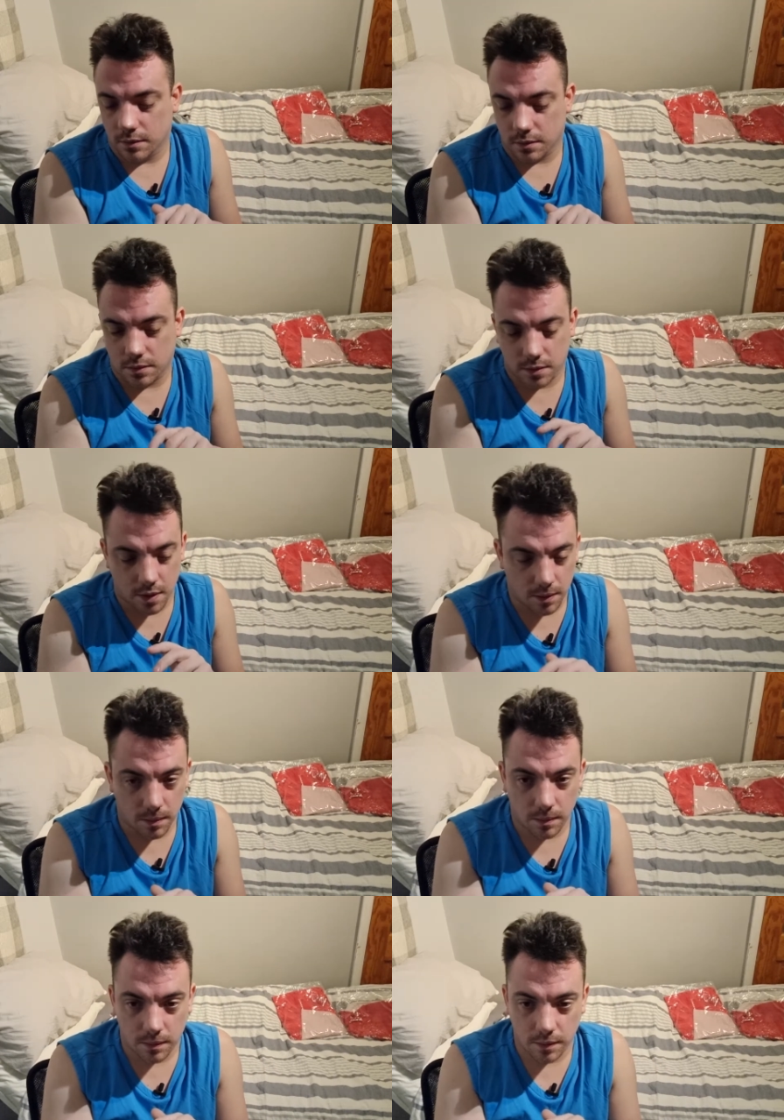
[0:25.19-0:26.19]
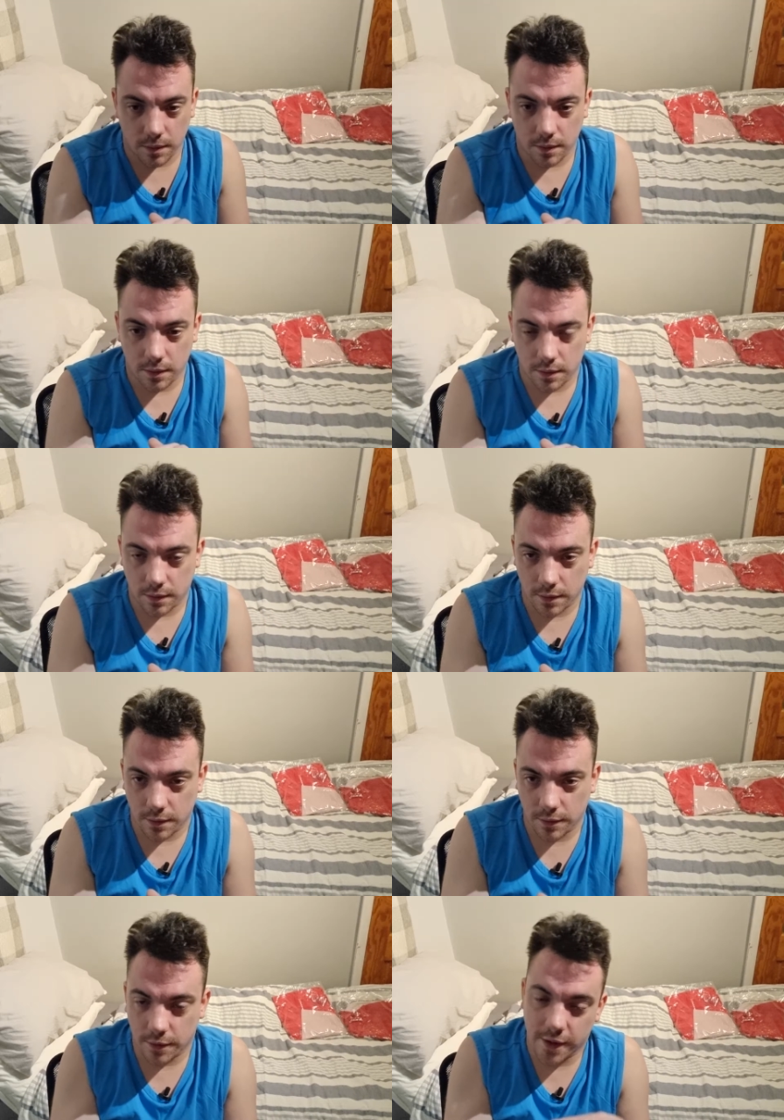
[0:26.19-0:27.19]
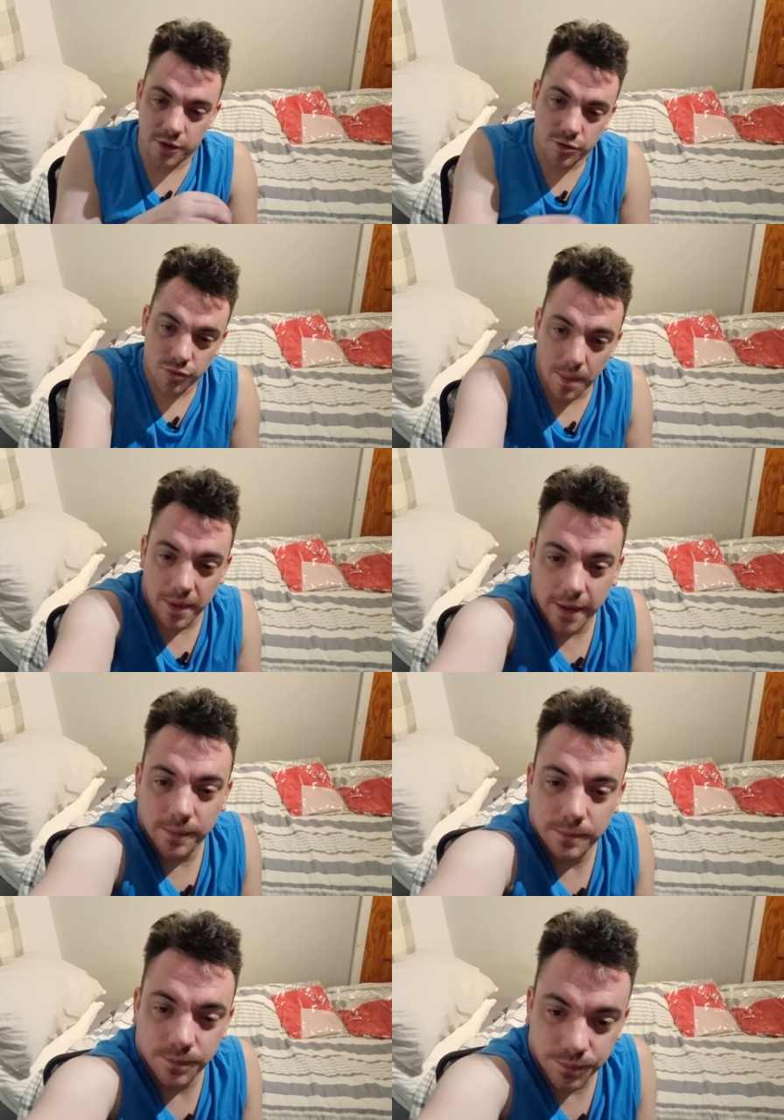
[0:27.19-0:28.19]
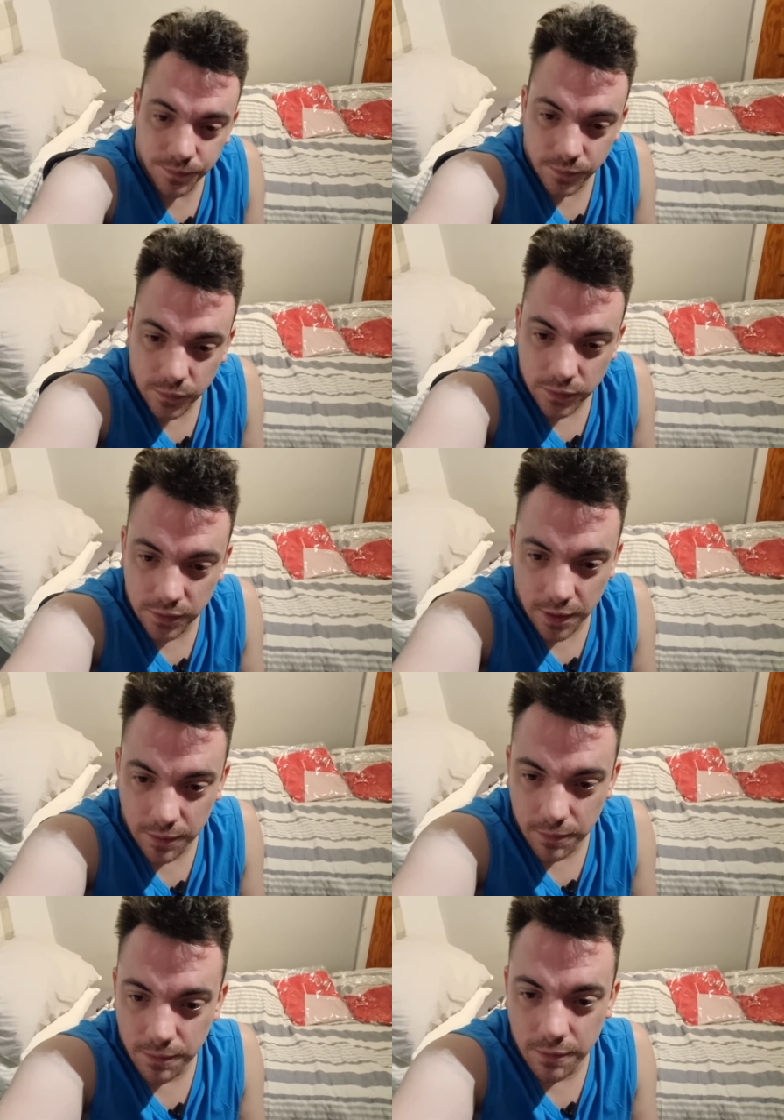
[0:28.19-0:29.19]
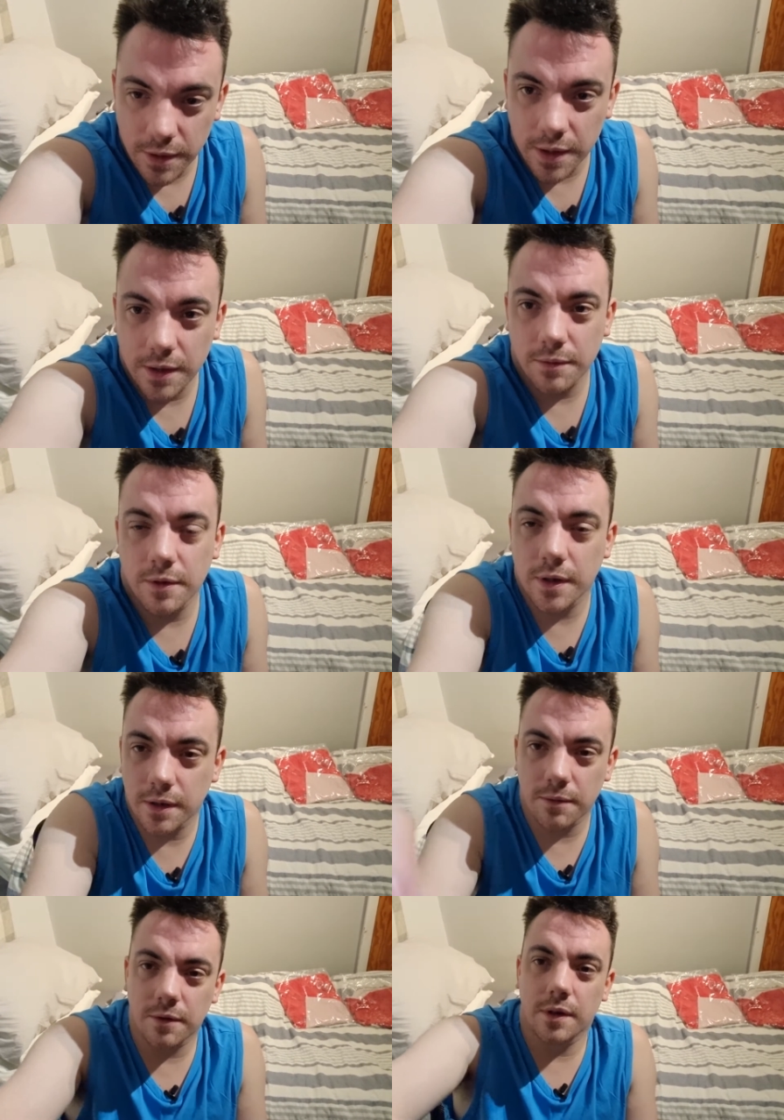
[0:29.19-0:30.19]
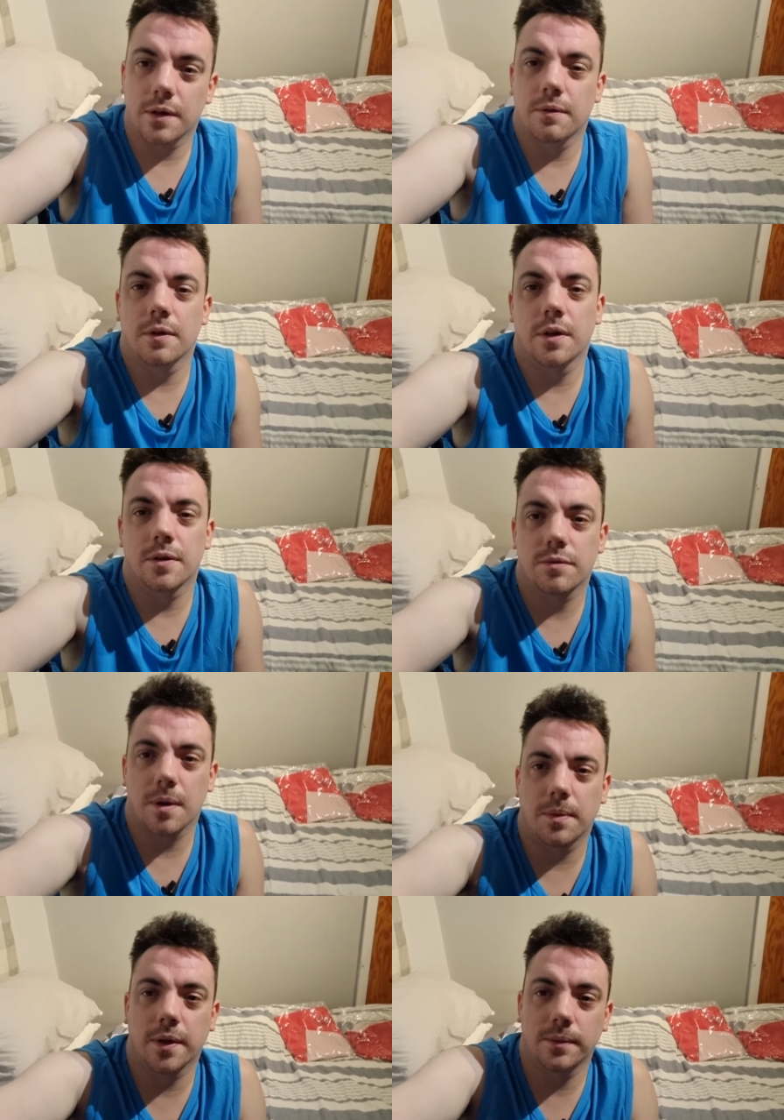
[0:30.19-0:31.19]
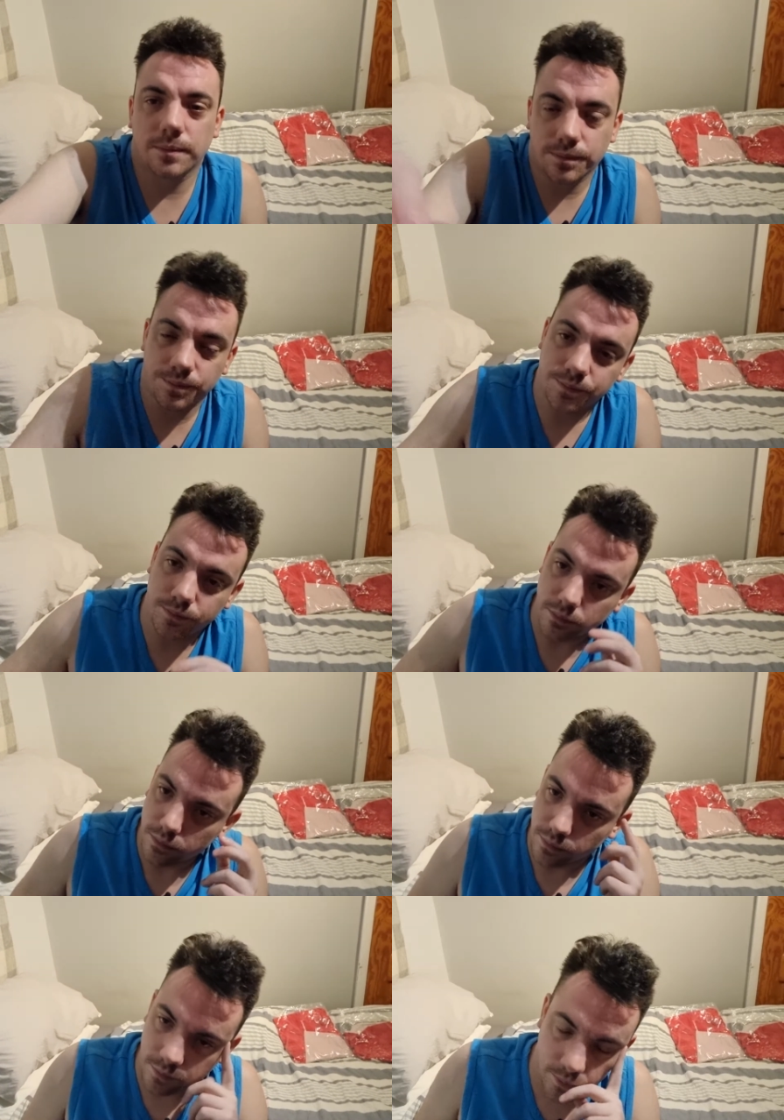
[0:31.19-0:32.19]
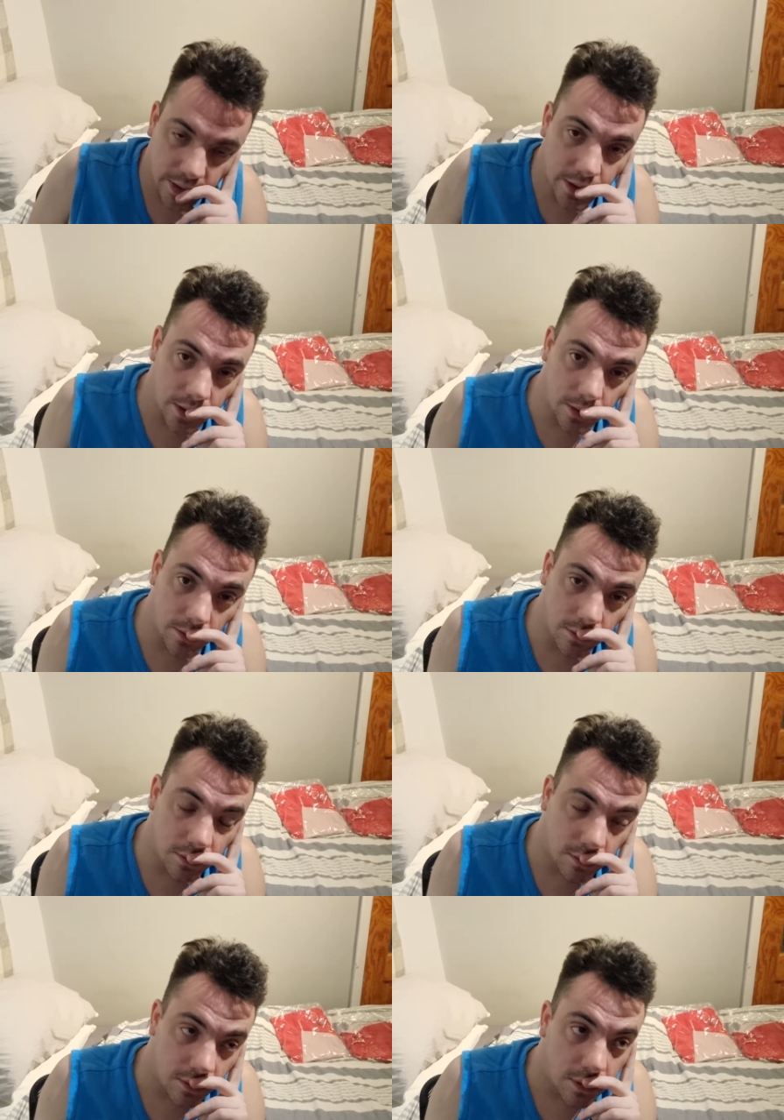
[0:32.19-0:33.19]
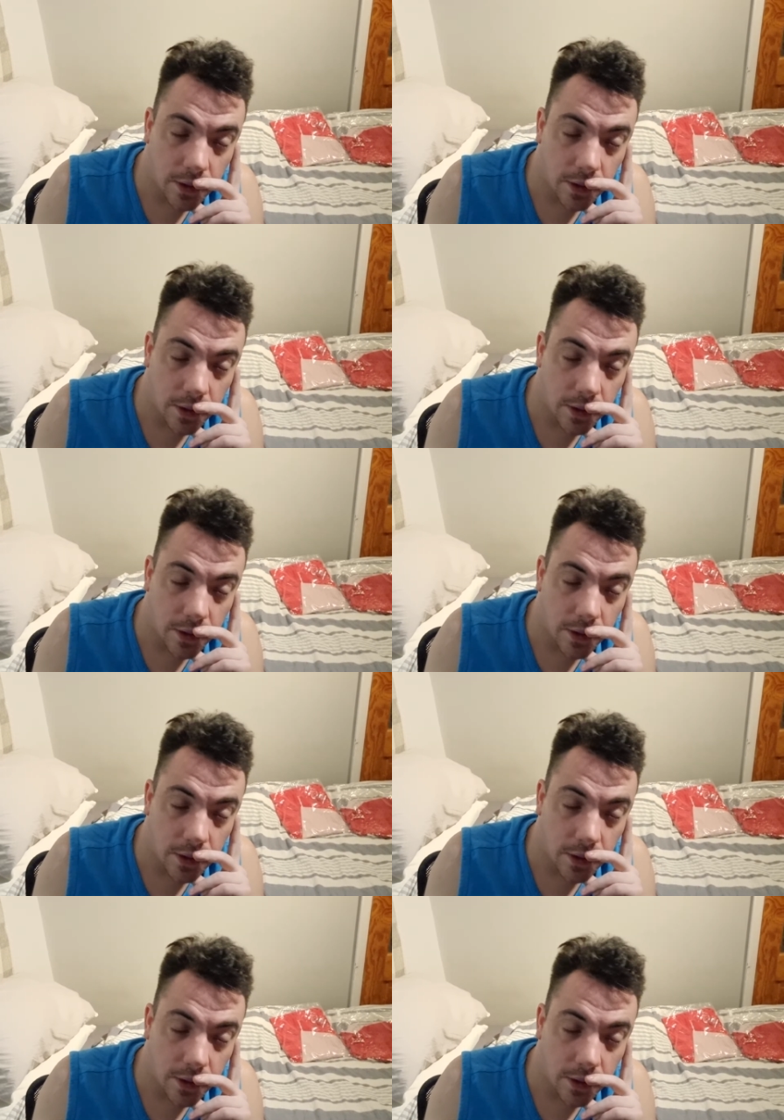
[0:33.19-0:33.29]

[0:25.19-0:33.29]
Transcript: So, it's troubling like really, really, really, really troubling because